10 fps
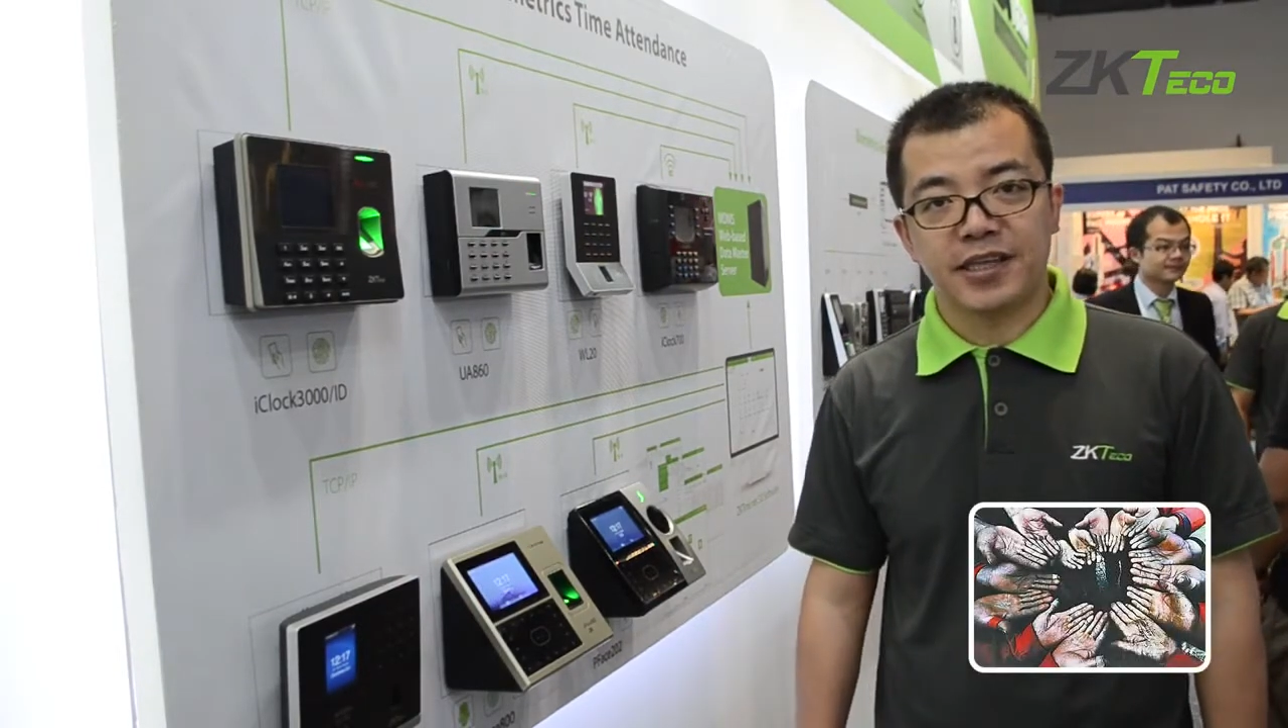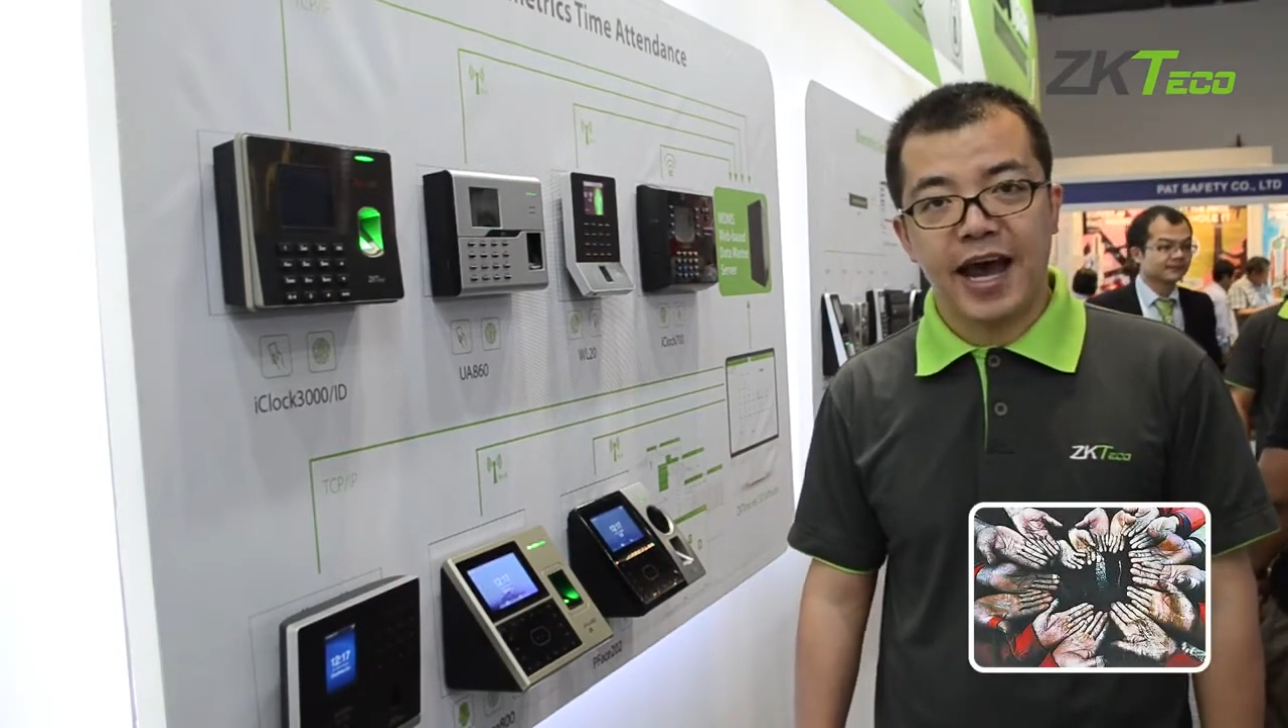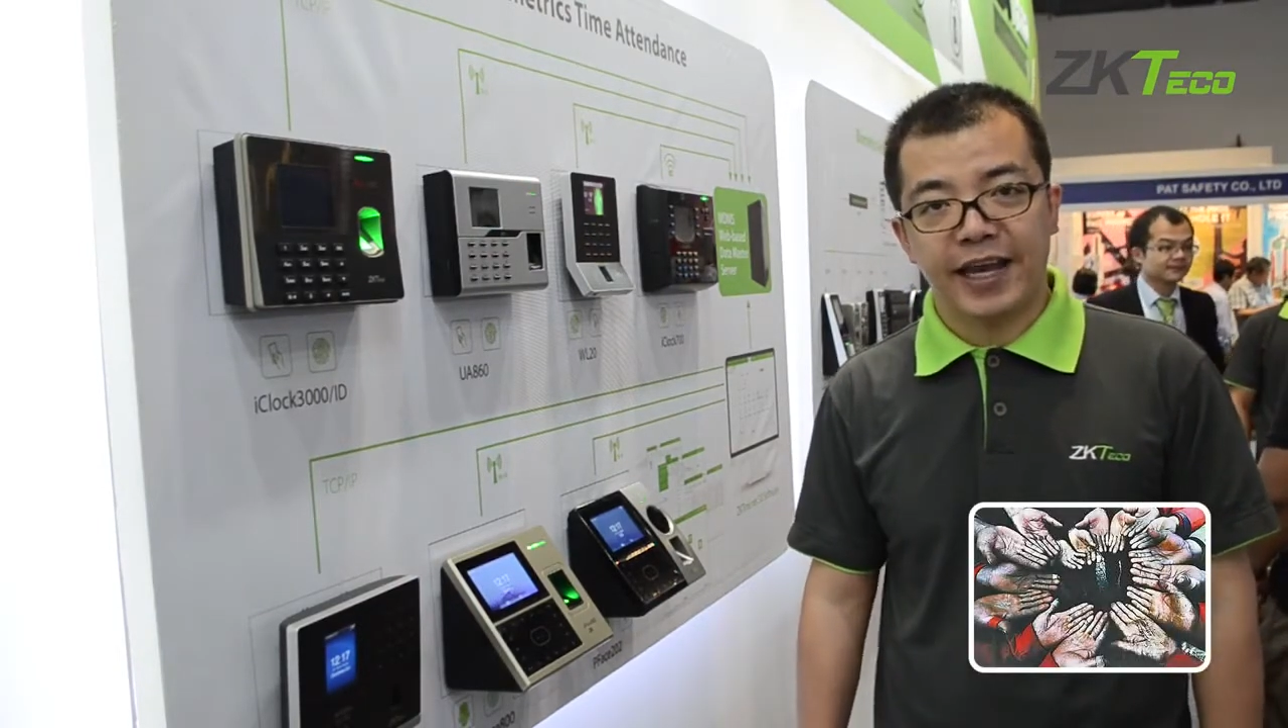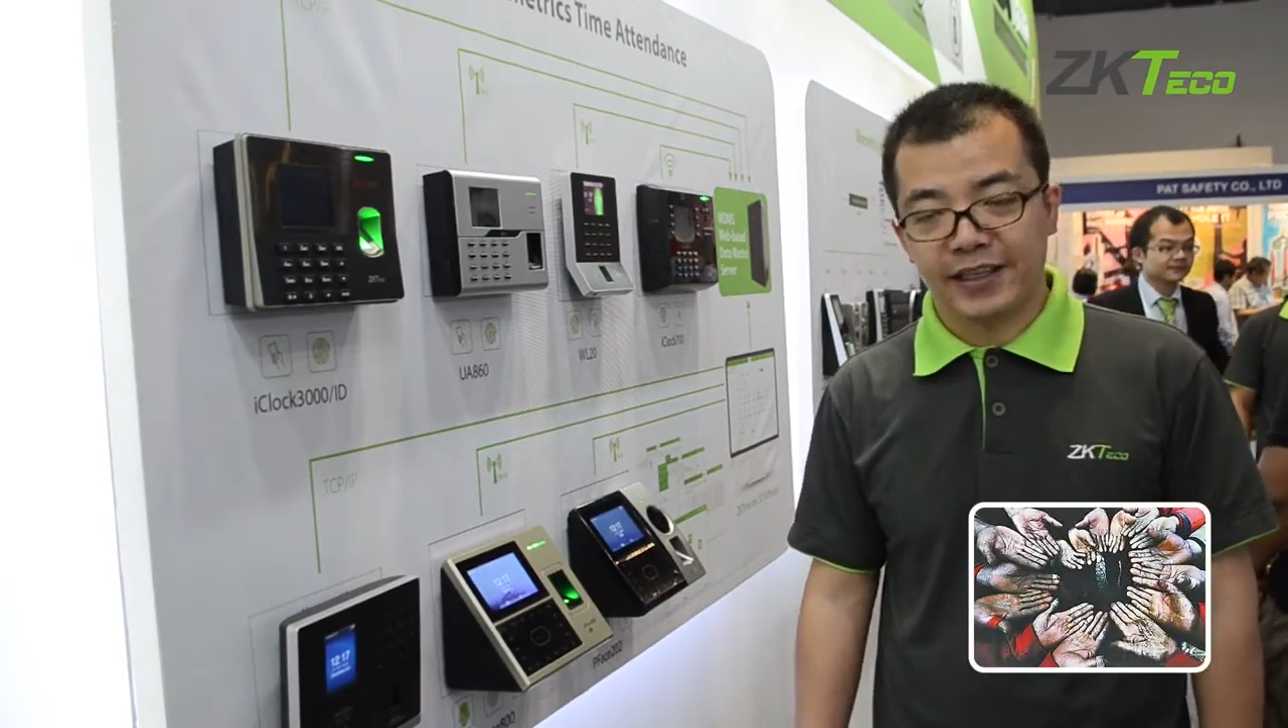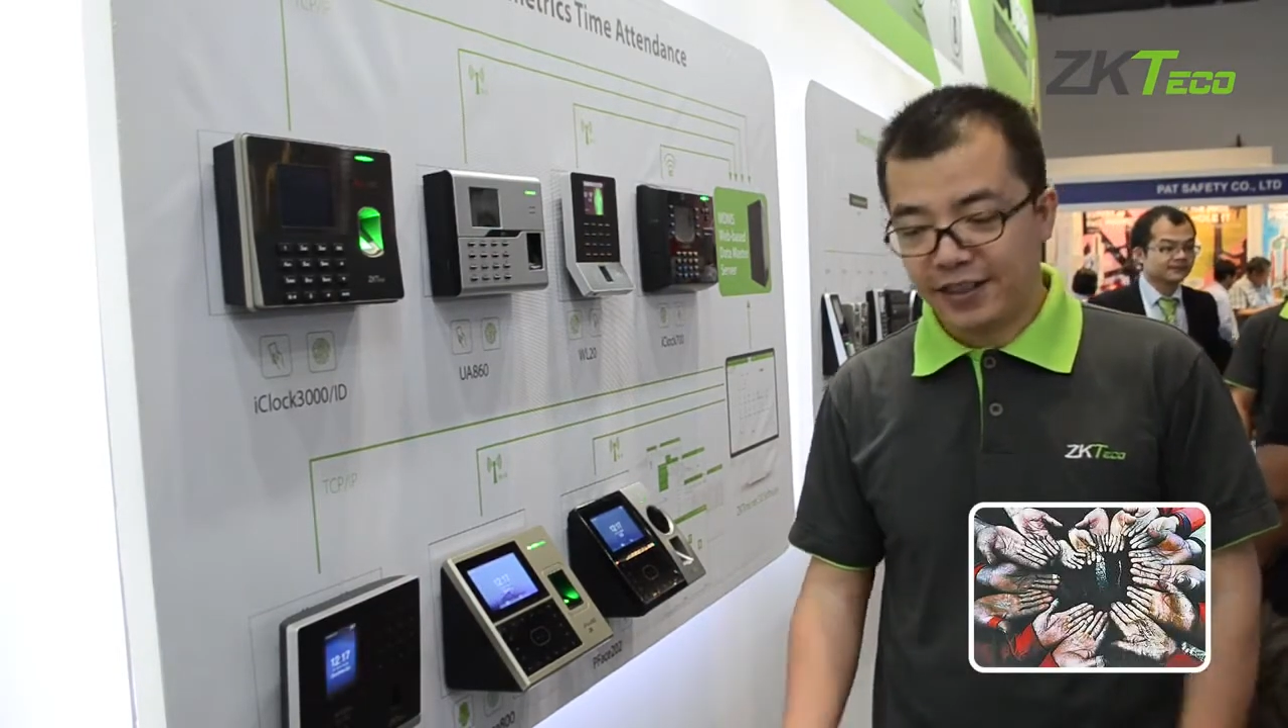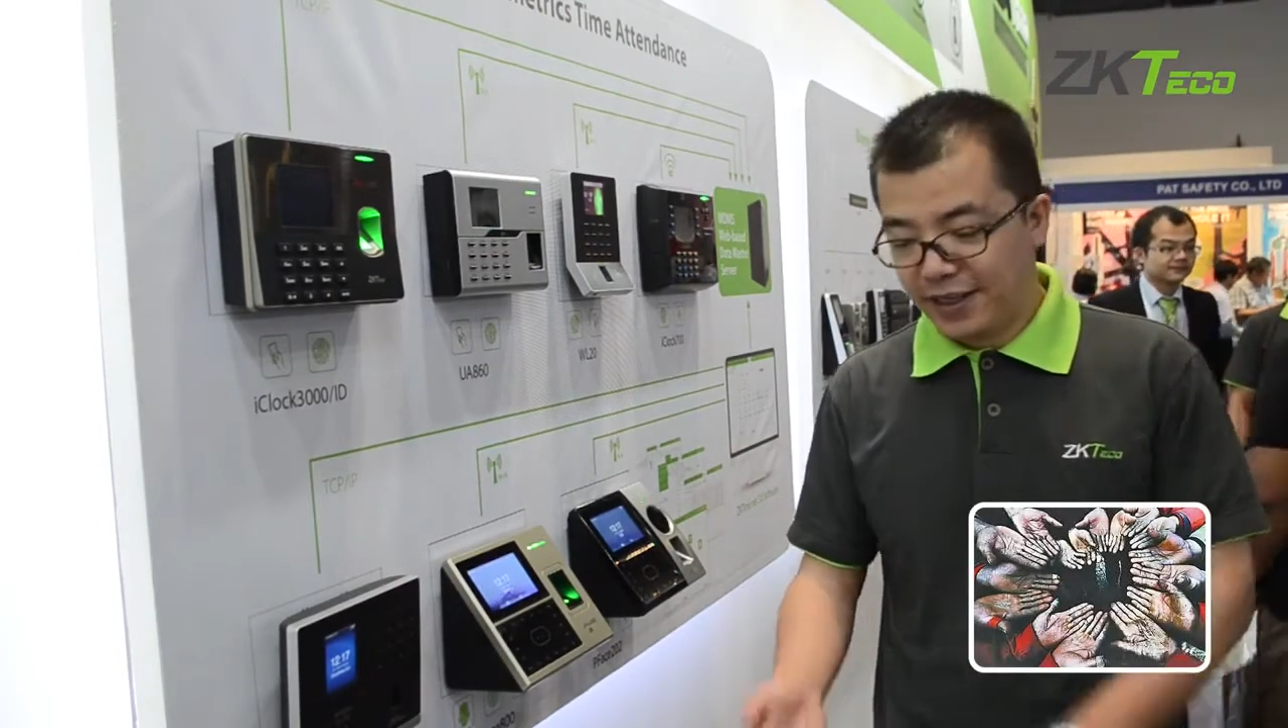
site,